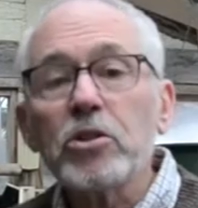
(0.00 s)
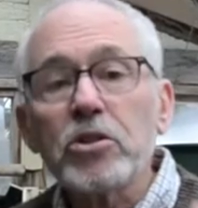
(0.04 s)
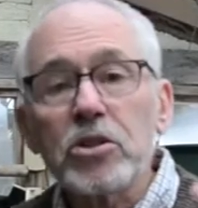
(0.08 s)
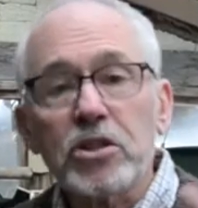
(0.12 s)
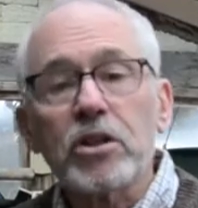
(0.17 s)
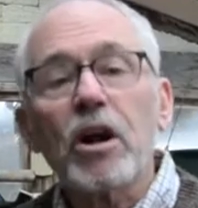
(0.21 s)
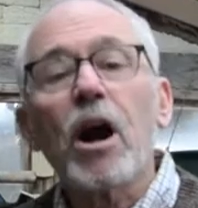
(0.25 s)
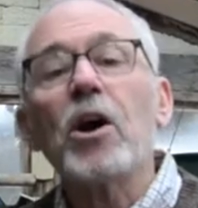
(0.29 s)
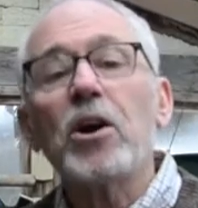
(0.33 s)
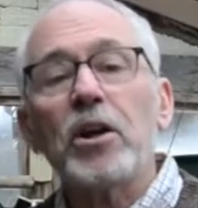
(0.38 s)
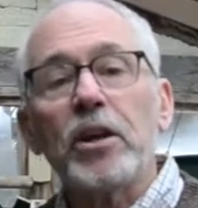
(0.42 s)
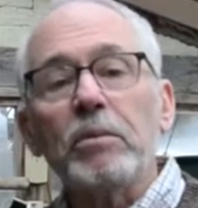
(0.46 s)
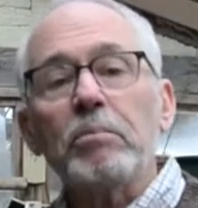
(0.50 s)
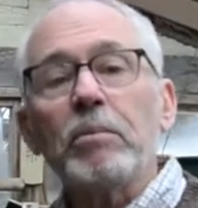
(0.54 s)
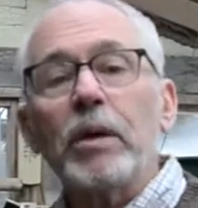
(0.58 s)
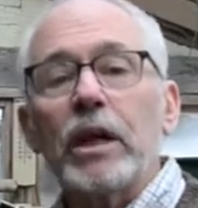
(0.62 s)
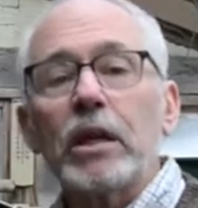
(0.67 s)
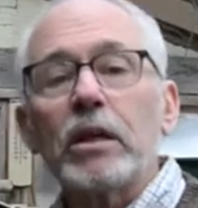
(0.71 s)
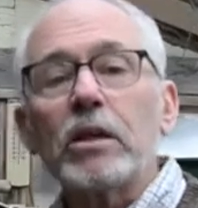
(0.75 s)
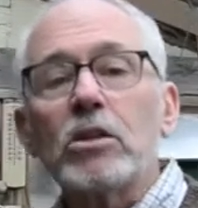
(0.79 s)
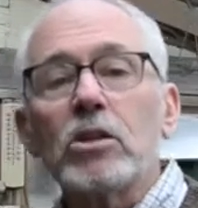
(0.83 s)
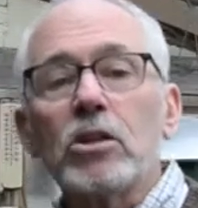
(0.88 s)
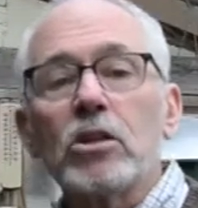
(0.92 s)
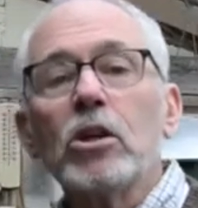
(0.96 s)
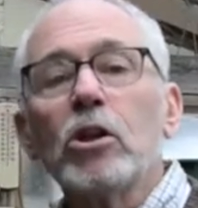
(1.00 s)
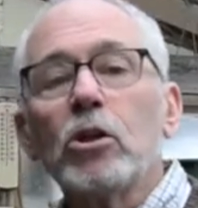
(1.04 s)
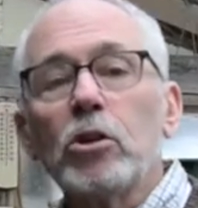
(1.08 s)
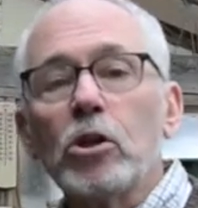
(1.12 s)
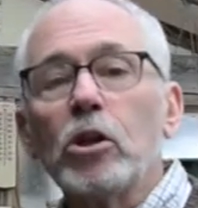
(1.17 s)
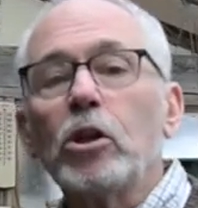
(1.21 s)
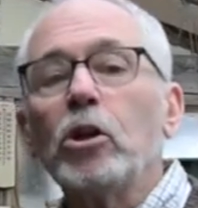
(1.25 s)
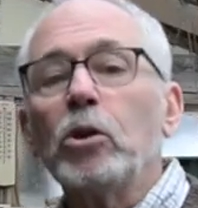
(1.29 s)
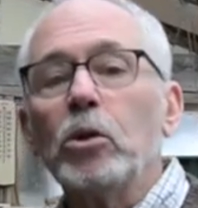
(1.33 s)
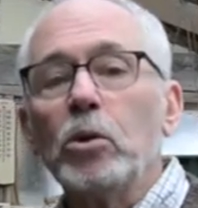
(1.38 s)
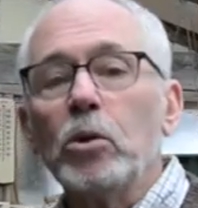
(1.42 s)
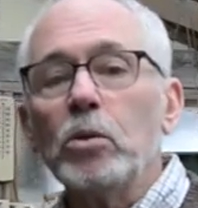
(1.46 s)
starting mix
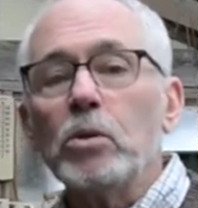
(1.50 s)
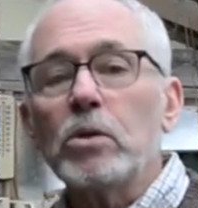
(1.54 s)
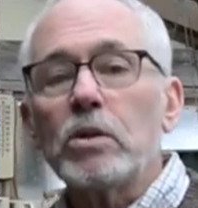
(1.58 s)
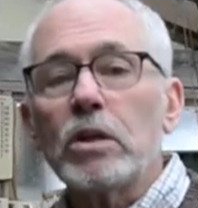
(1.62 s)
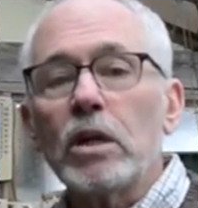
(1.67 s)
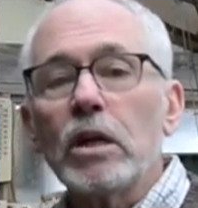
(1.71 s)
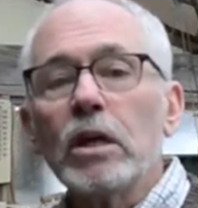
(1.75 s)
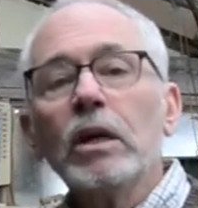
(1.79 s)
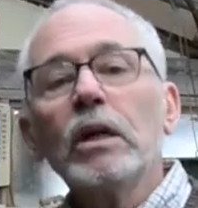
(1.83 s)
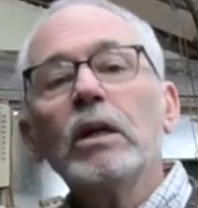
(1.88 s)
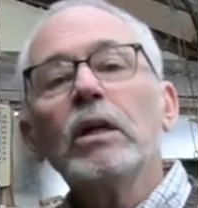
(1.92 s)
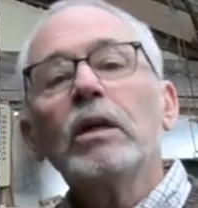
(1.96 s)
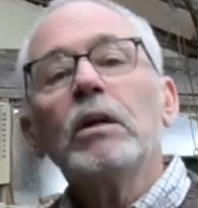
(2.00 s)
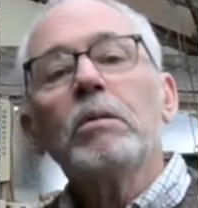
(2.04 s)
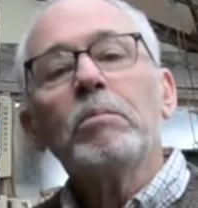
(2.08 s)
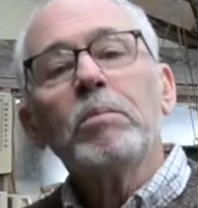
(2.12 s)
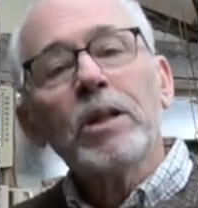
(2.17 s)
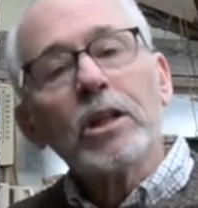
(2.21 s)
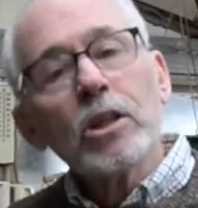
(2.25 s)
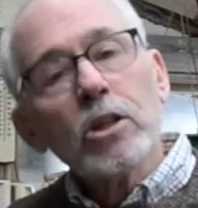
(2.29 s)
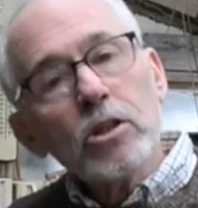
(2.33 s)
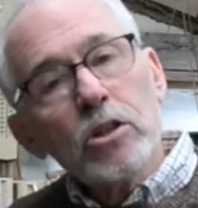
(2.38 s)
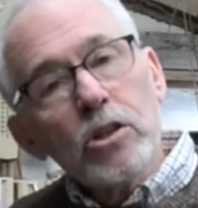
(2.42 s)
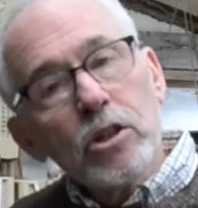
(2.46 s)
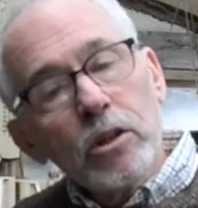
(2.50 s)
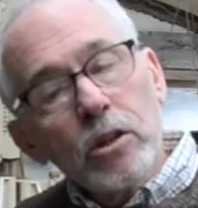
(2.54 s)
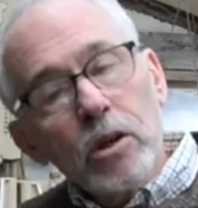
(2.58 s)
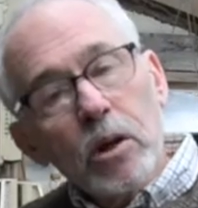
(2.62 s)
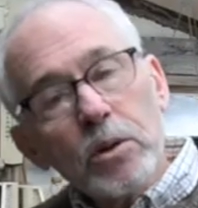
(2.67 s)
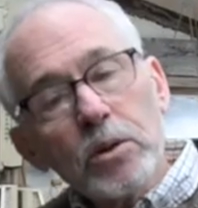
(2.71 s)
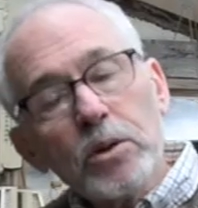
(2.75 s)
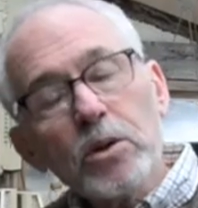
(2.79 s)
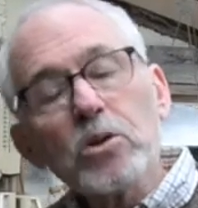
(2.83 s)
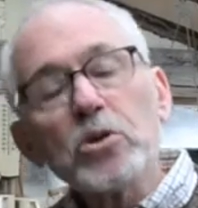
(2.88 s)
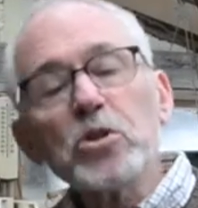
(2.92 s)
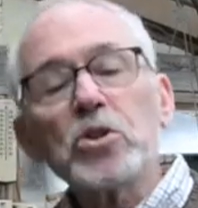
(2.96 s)
to use because you
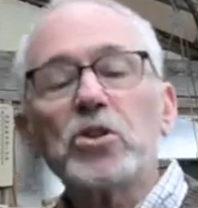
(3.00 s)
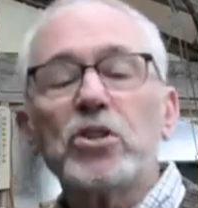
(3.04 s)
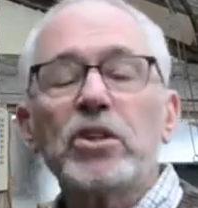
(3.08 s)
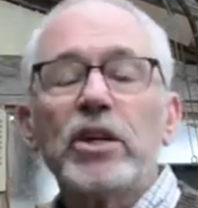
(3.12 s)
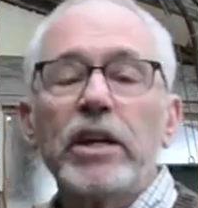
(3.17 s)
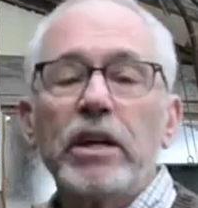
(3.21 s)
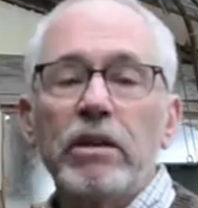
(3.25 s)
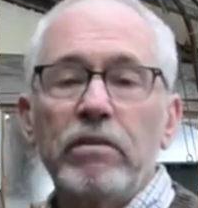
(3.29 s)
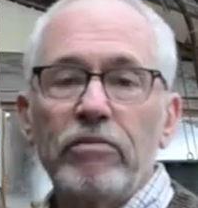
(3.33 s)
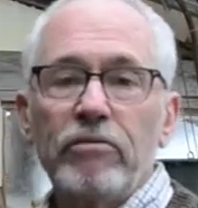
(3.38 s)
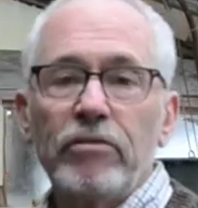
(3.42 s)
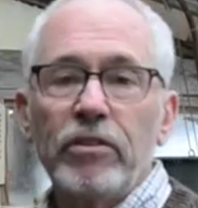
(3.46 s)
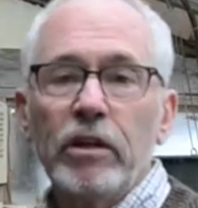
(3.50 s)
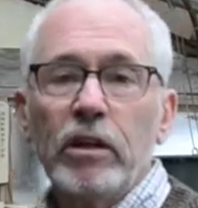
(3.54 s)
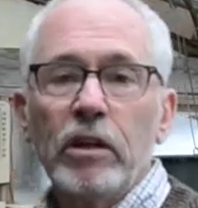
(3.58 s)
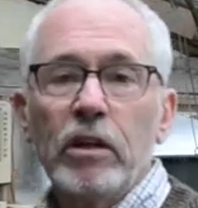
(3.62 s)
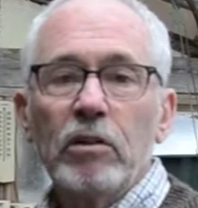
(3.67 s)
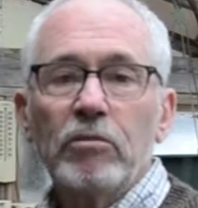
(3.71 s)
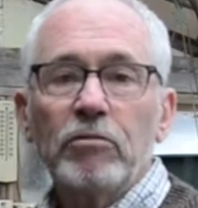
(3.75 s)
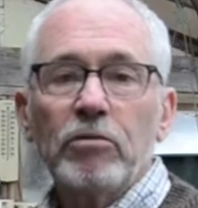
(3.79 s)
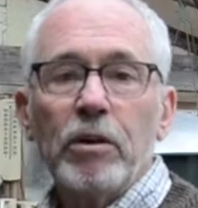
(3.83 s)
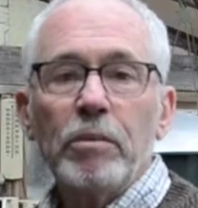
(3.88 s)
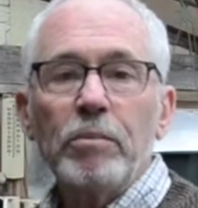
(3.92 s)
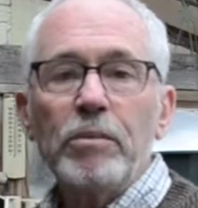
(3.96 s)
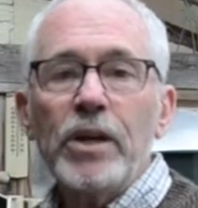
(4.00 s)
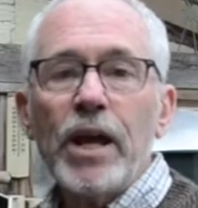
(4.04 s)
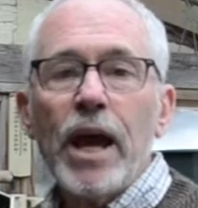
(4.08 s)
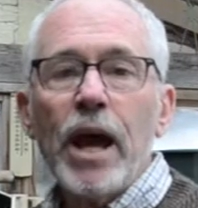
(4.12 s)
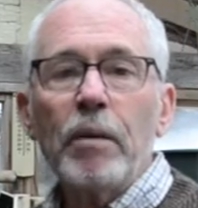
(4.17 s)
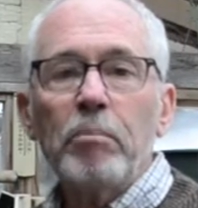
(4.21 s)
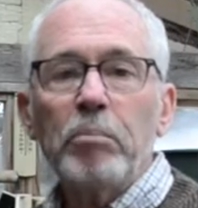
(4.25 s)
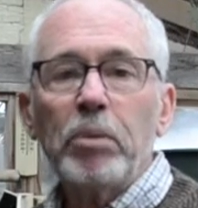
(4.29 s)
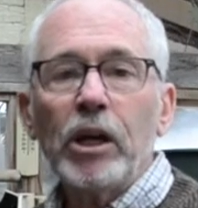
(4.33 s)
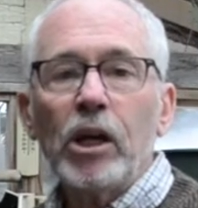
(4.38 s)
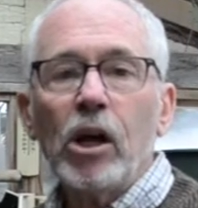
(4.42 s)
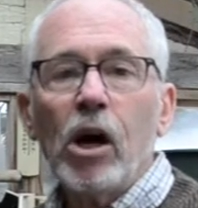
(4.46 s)
know you're safe from
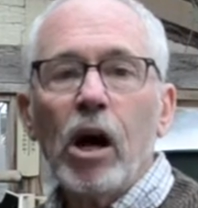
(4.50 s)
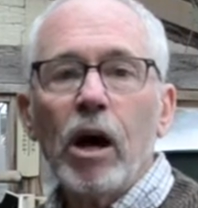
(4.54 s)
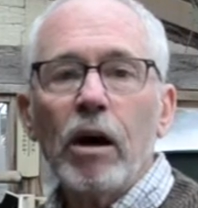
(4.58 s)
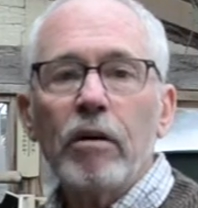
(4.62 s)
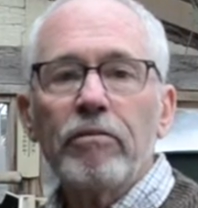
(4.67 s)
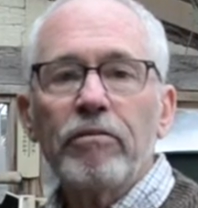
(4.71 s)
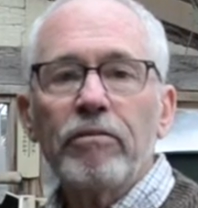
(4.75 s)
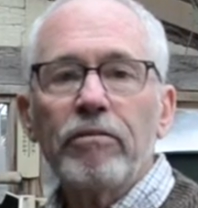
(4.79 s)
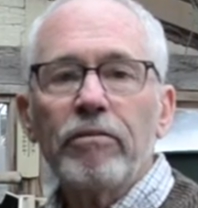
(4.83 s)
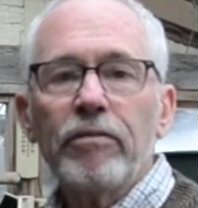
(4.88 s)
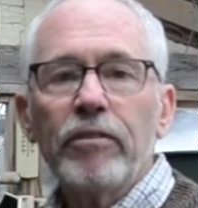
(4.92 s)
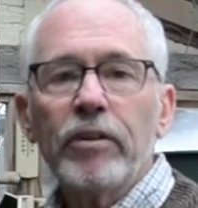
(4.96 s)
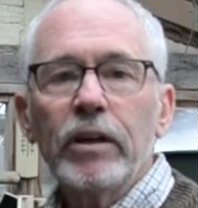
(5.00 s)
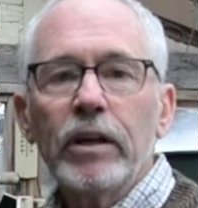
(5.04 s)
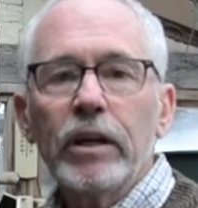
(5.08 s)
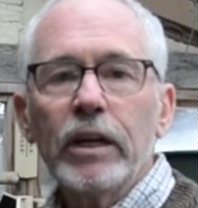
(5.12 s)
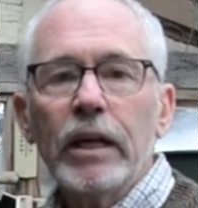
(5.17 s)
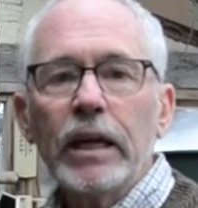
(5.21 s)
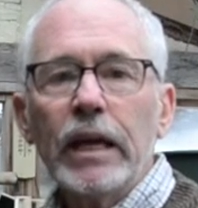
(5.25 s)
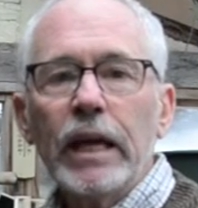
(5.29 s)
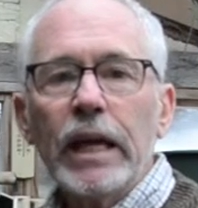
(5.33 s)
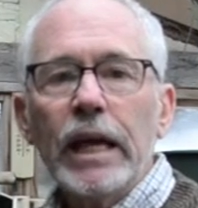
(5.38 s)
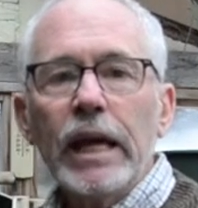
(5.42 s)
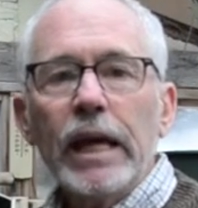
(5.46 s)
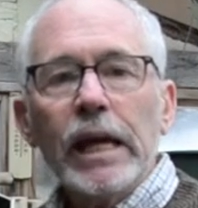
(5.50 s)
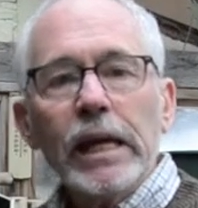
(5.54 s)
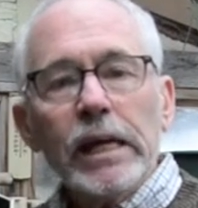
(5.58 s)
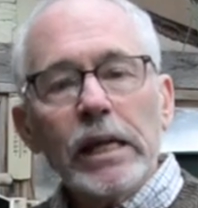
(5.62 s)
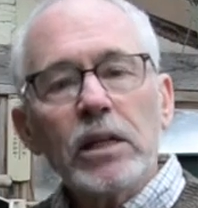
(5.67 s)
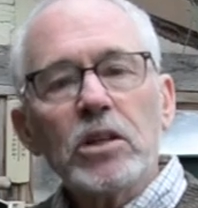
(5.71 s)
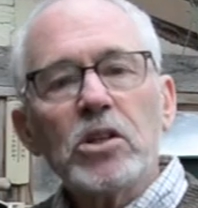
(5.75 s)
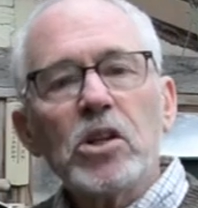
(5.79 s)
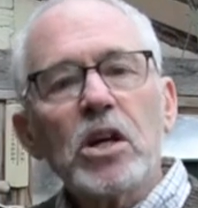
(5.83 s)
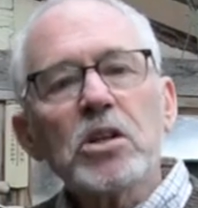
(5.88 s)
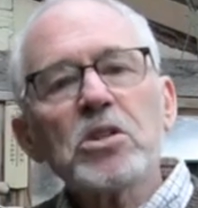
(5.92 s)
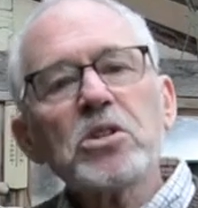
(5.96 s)
damping off.
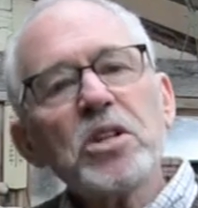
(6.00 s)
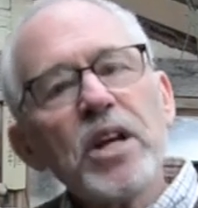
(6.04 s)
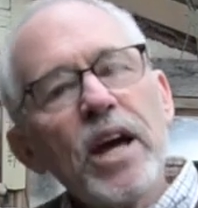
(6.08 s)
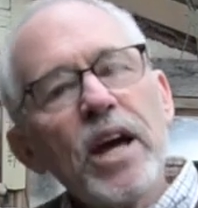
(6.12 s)
It doesn't